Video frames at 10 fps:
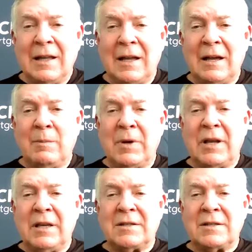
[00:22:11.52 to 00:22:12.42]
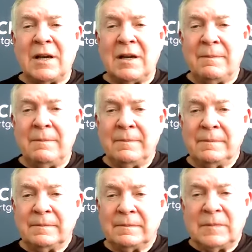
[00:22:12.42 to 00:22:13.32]
but he's,
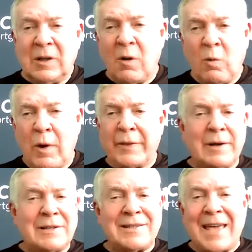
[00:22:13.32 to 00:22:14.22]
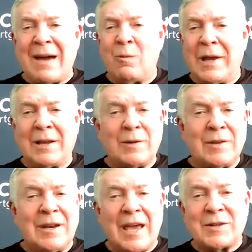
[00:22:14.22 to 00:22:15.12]
you know, whether it's that week or
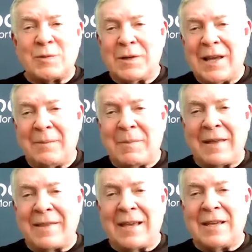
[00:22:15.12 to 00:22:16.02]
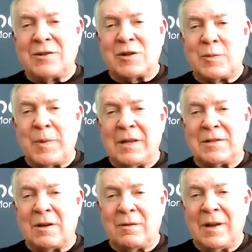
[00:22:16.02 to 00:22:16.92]
the next one, I think it just
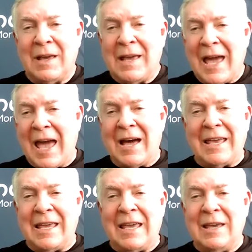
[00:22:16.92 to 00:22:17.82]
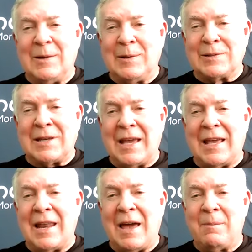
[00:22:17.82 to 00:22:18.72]
depends on how he heals
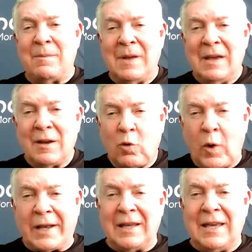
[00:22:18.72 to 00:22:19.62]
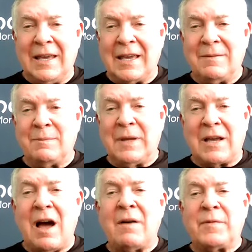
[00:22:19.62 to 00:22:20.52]
and how quickly he can be
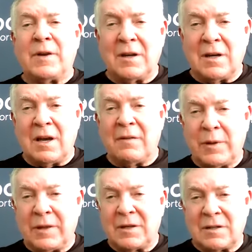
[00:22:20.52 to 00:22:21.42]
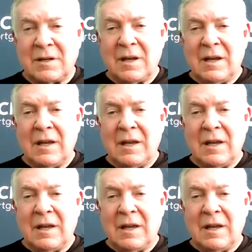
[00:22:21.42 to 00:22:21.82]
confident enough with his